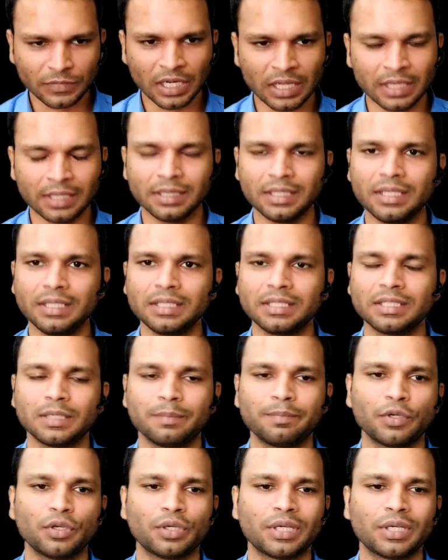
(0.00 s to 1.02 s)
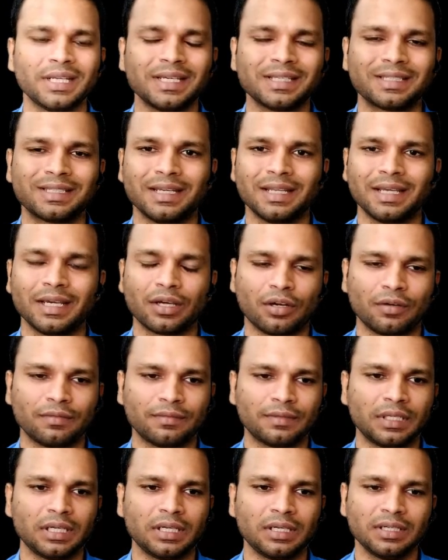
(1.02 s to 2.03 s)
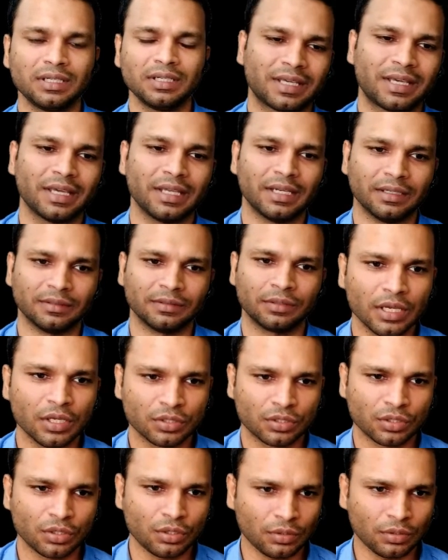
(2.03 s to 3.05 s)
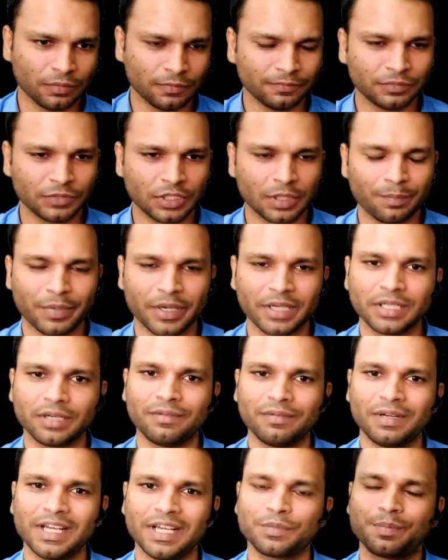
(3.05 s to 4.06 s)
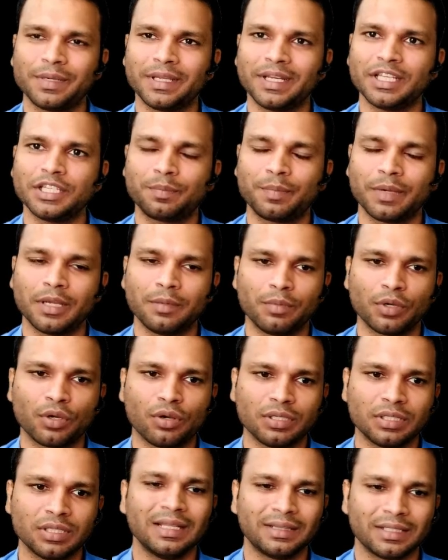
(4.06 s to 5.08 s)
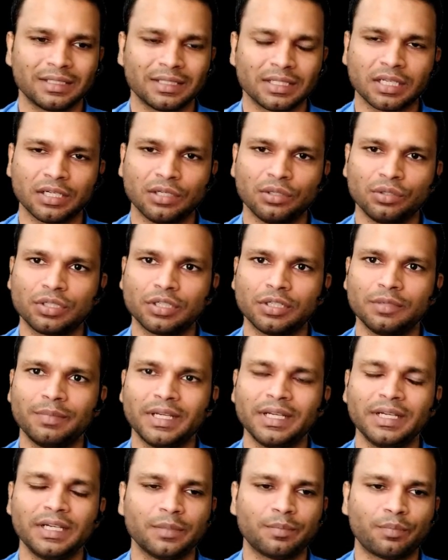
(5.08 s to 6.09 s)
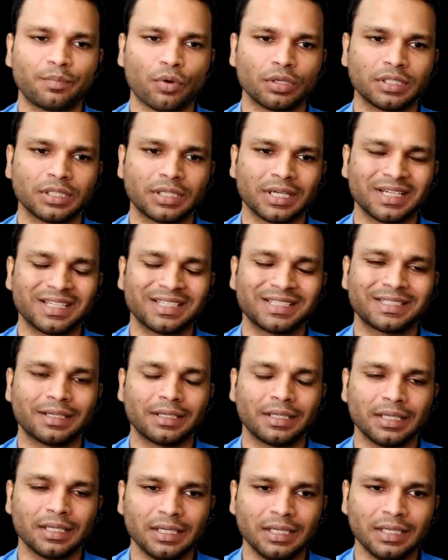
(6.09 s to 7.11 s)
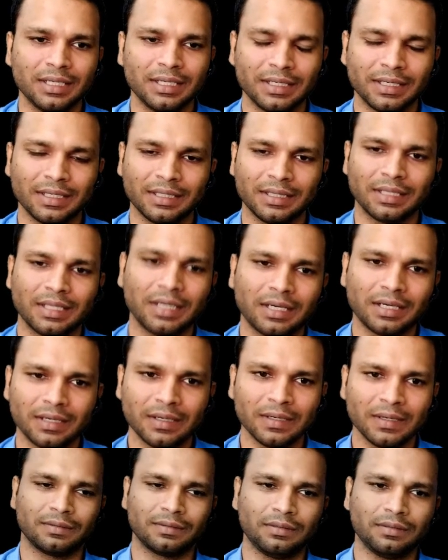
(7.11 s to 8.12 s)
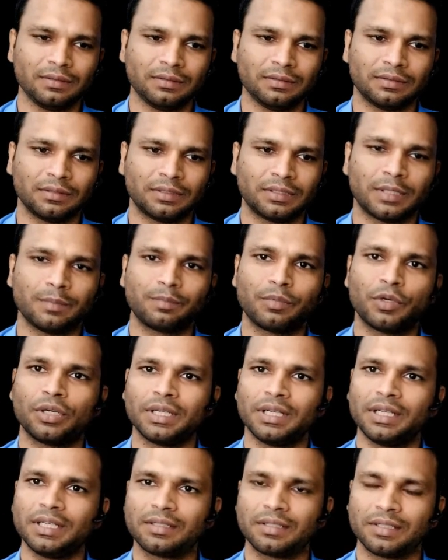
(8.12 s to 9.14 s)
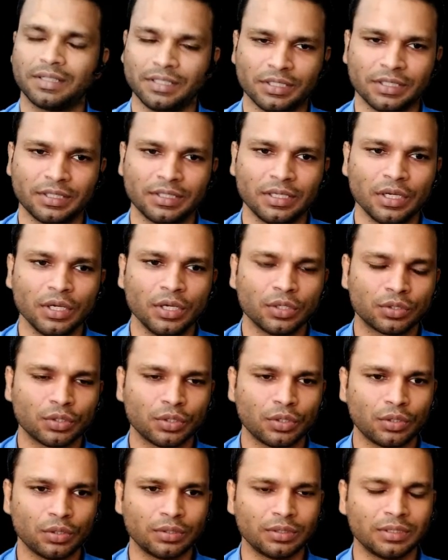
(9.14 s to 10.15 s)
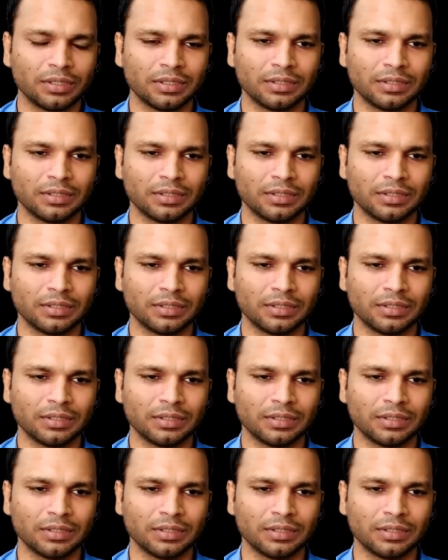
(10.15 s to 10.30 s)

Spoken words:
in the subcutaneous layer of the skin. So the patient will experience pain because there's a solution being deposited suddenly in the subcutaneous region. So